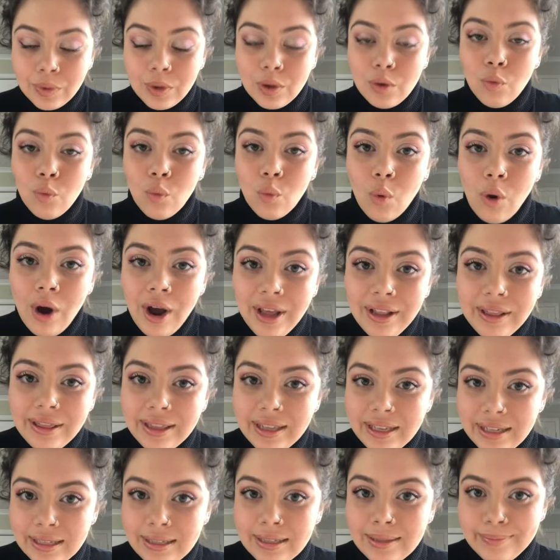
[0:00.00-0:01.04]
What
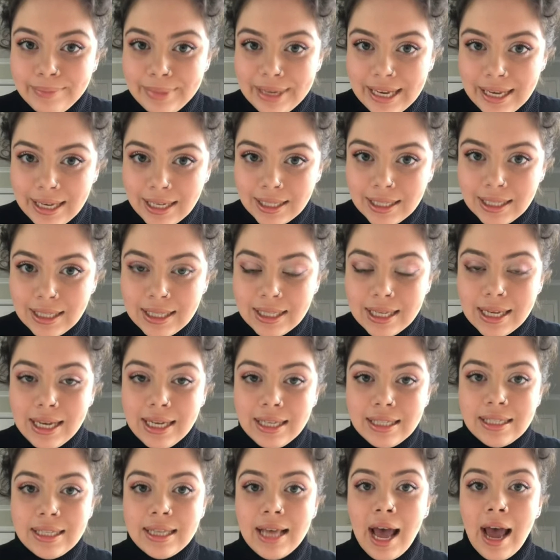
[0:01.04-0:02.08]
this means
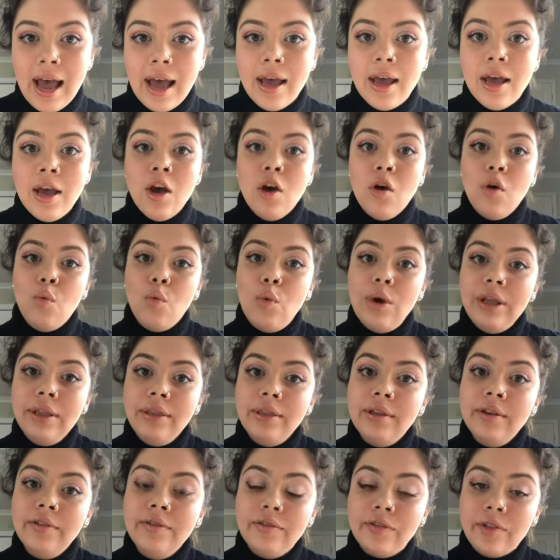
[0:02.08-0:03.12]
is that with
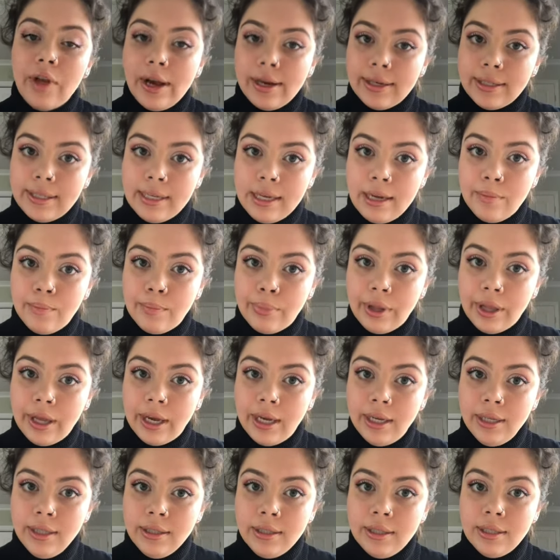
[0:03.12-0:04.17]
the flexing
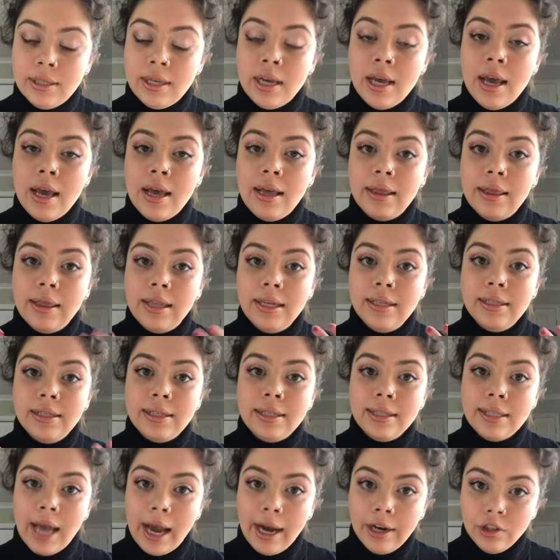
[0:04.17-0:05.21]
plates, the
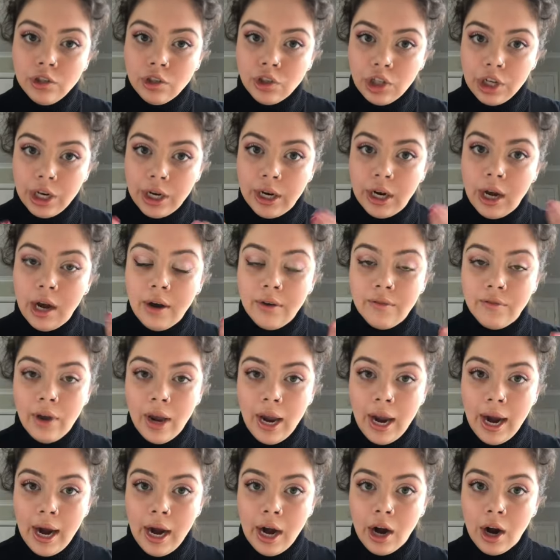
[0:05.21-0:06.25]
section of
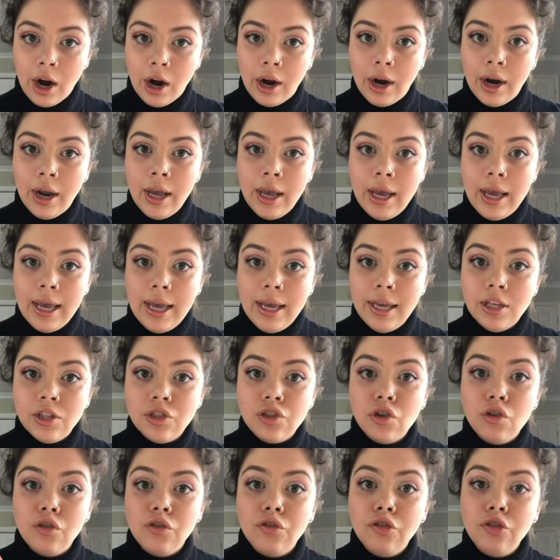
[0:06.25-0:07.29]
hair is
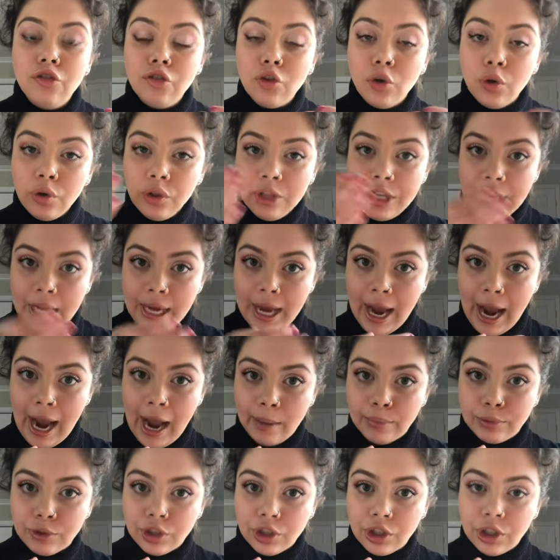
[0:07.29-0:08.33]
fully
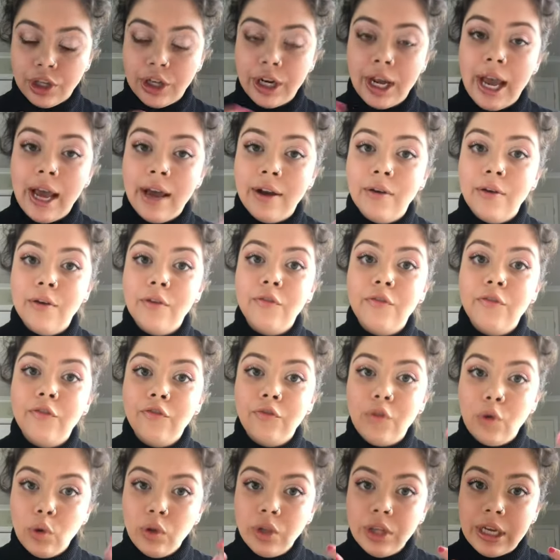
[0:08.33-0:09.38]
captured and
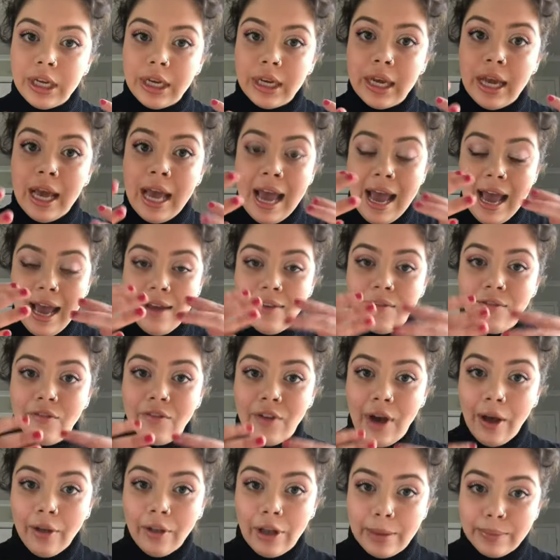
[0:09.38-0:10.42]
fully
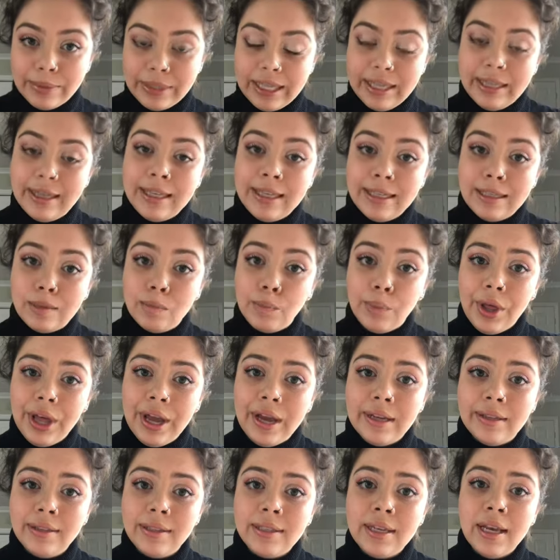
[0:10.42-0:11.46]
enveloped in these
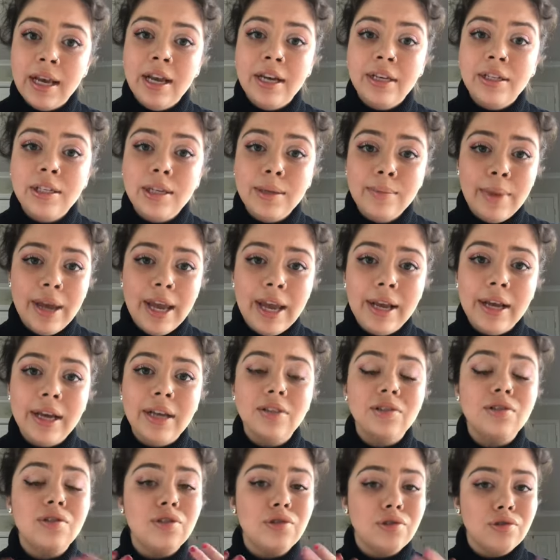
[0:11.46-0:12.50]
plates to make
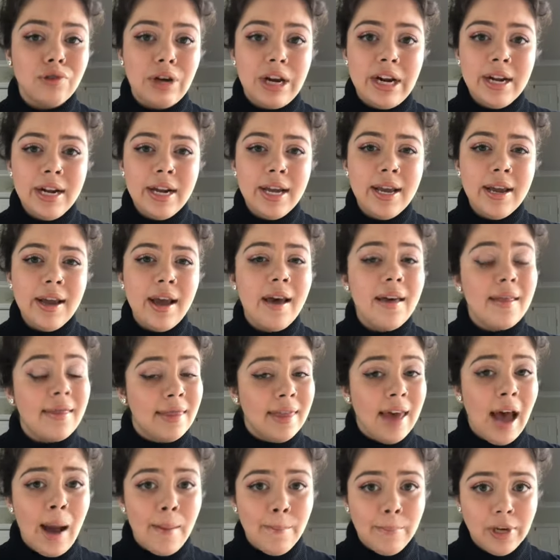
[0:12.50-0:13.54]
straightening
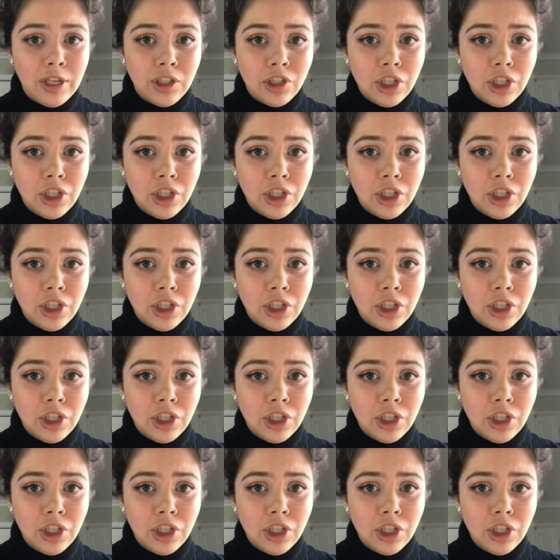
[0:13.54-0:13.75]
that much